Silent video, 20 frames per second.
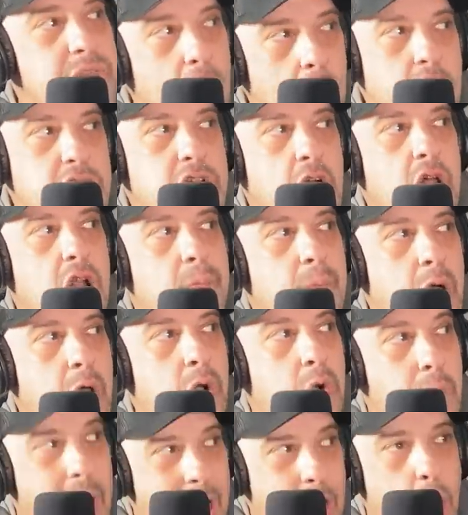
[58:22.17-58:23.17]
Long John
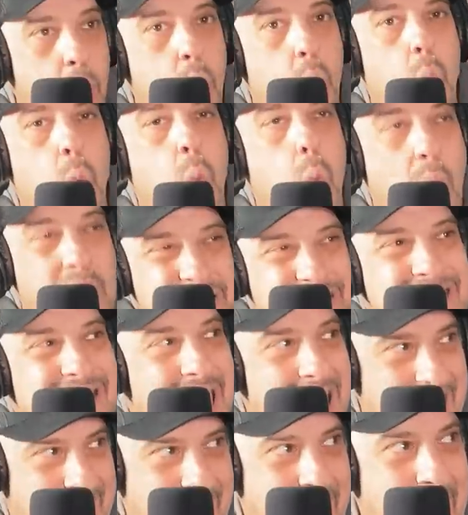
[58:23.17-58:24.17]
Martorano was
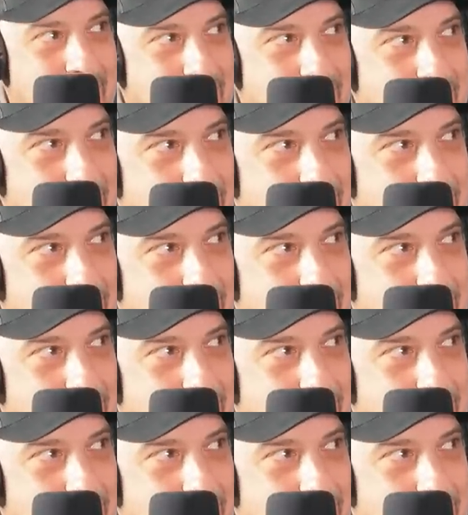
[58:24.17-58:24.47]
that guy,